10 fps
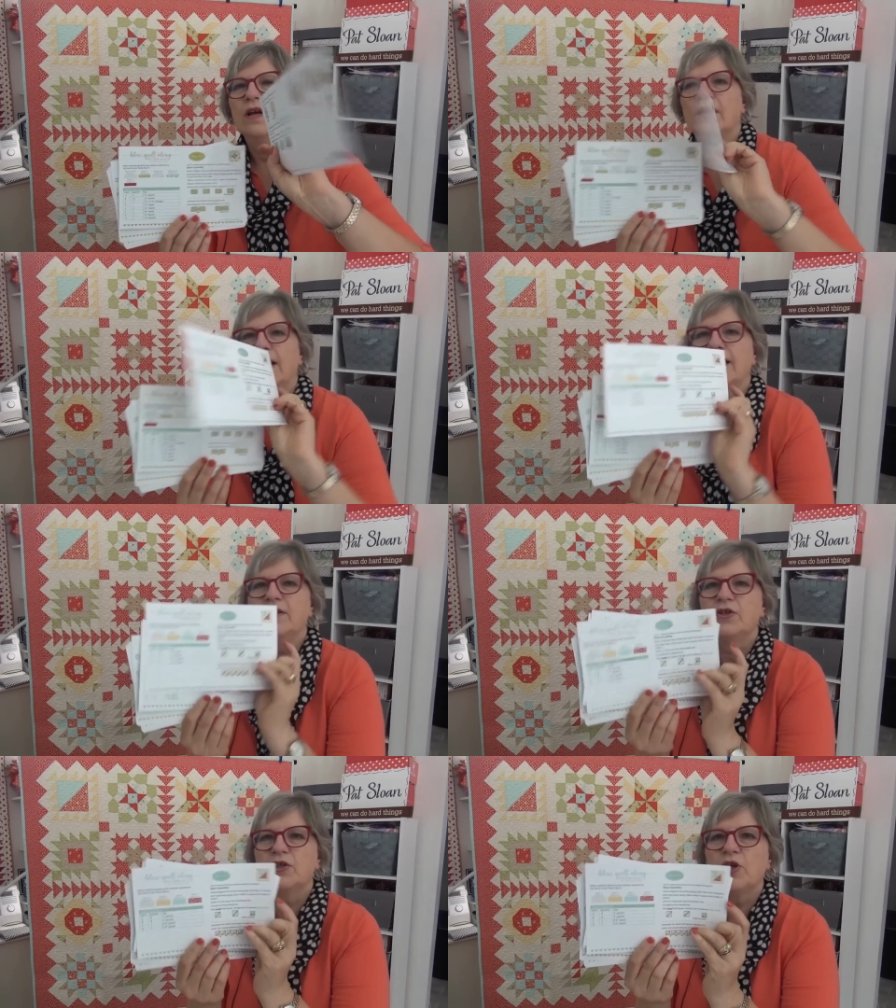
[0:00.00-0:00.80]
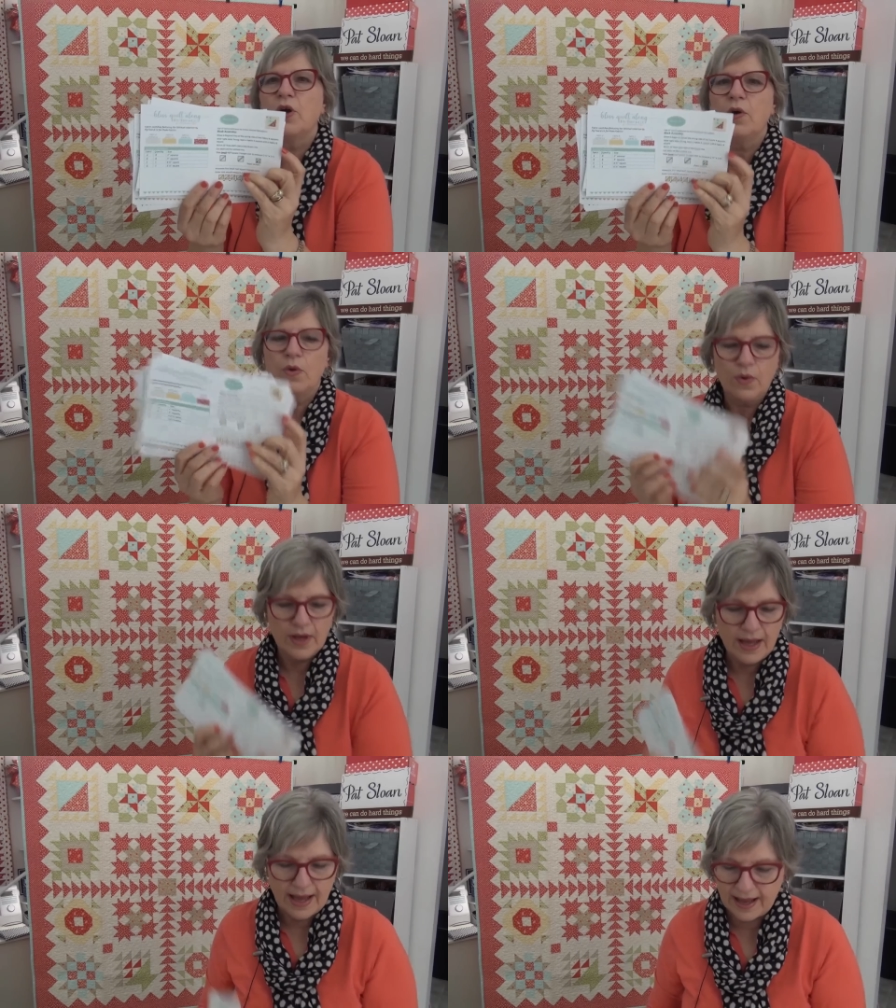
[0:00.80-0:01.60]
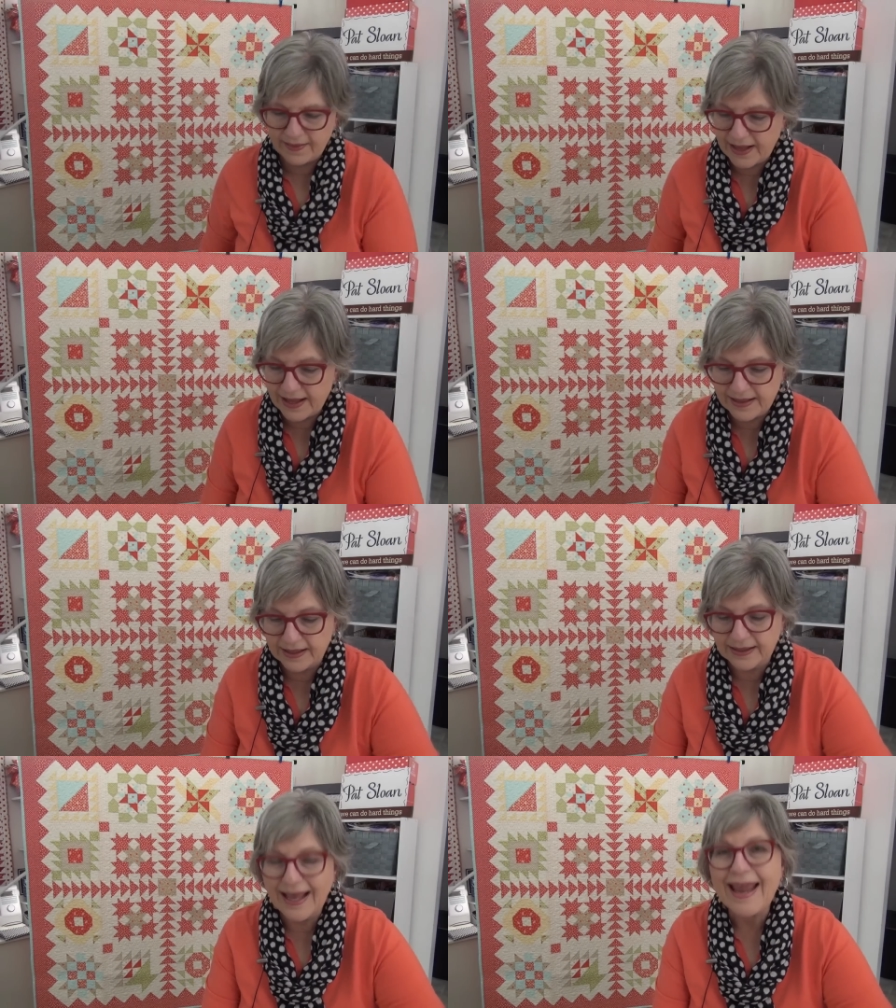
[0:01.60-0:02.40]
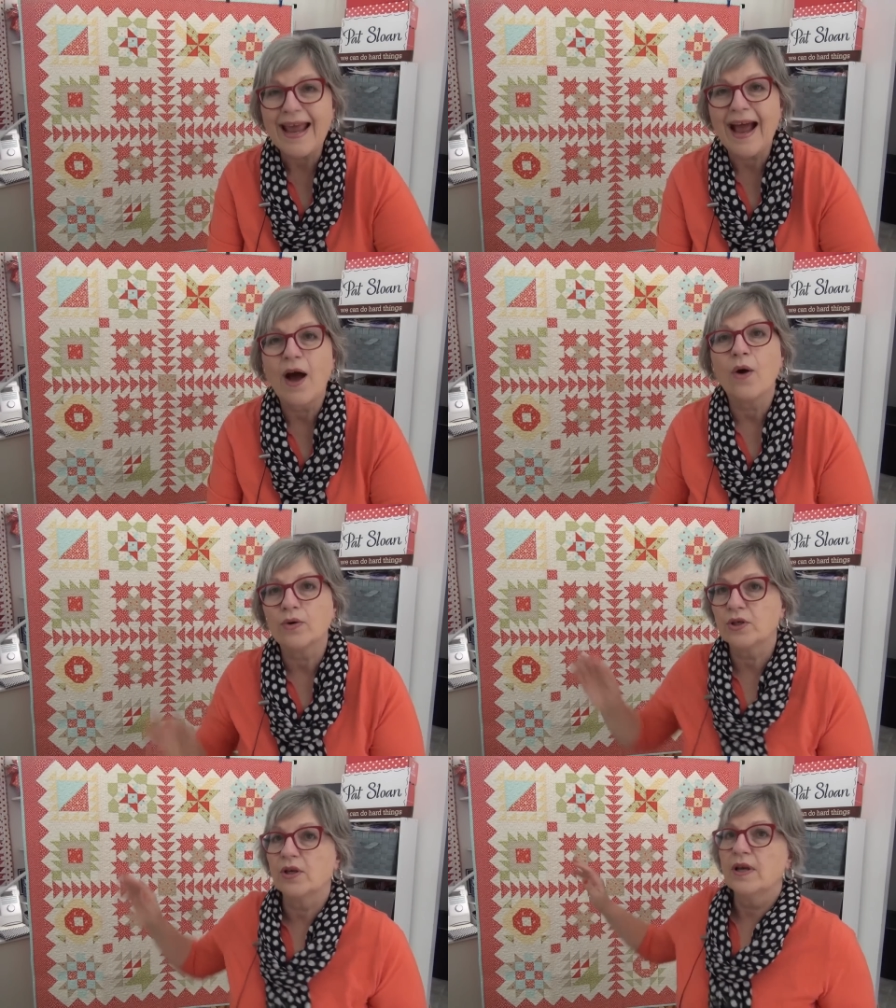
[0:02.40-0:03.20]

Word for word: like so, and then the layout